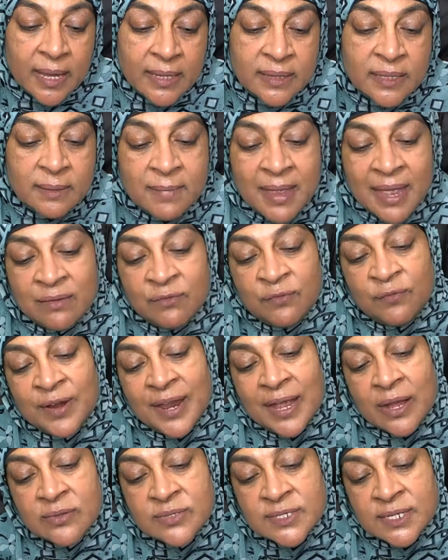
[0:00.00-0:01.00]
The man
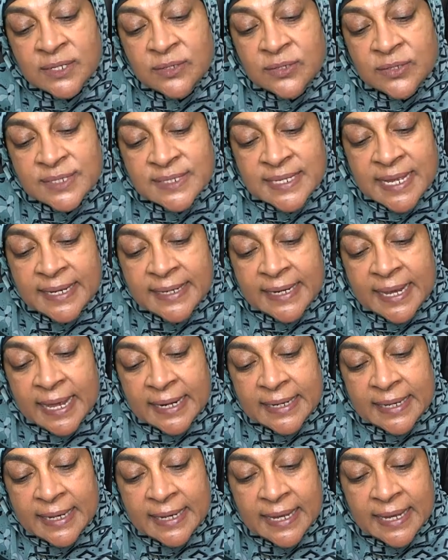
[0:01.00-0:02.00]
frowns and looks at
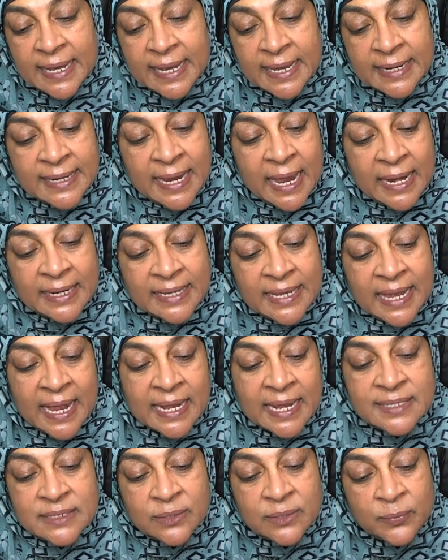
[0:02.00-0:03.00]
Daddy. Natalie
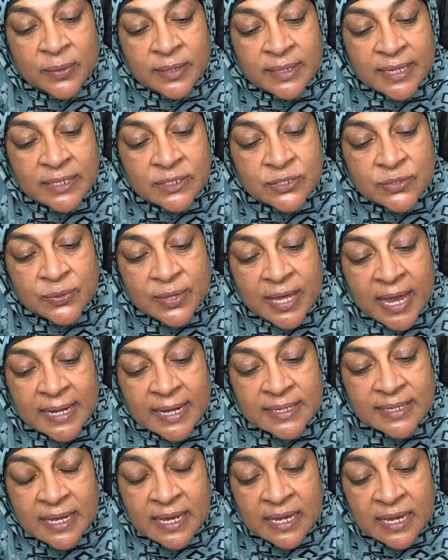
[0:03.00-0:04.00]
hates it when they do that,